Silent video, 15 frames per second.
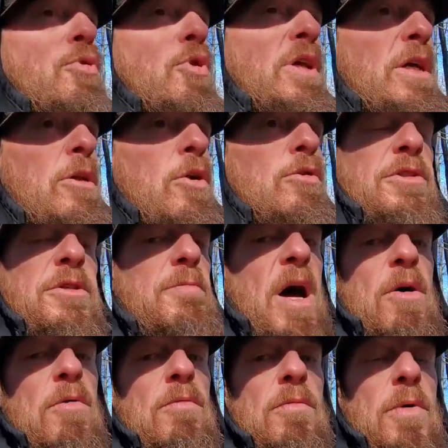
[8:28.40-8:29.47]
pretty close to
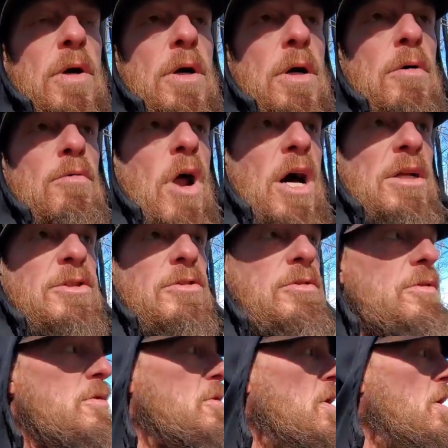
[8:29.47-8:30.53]
Mount
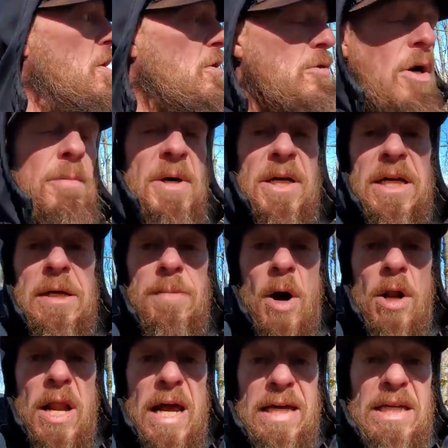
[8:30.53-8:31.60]
Rogers. So I'm going to keep
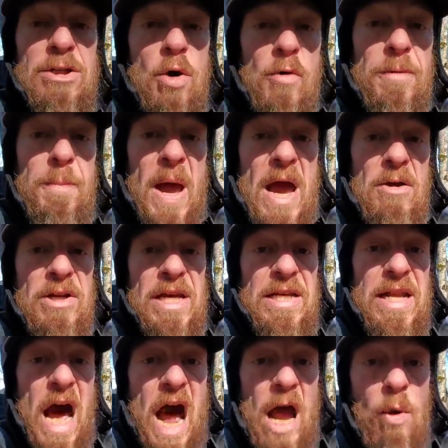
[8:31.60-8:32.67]
on hiking northbound,
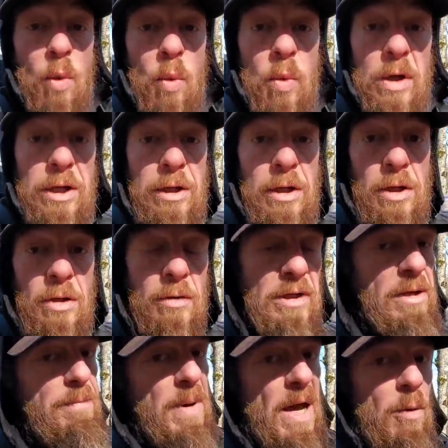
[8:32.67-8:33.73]
and I will
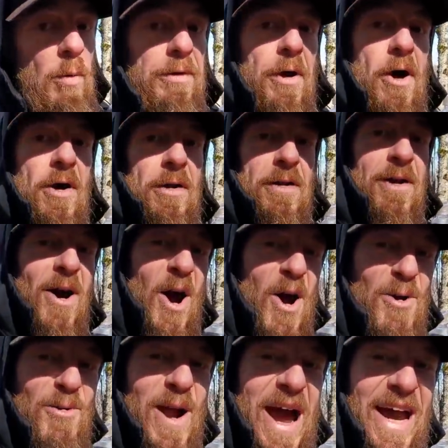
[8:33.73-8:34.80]
get back with y'all.
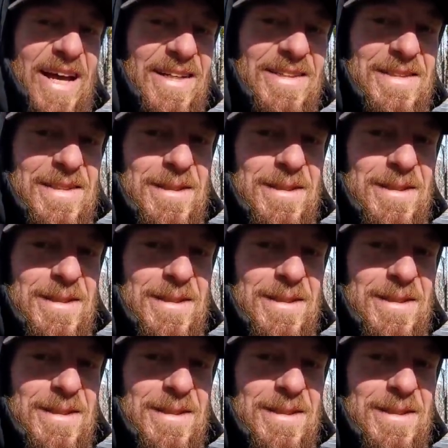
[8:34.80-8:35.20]
All right.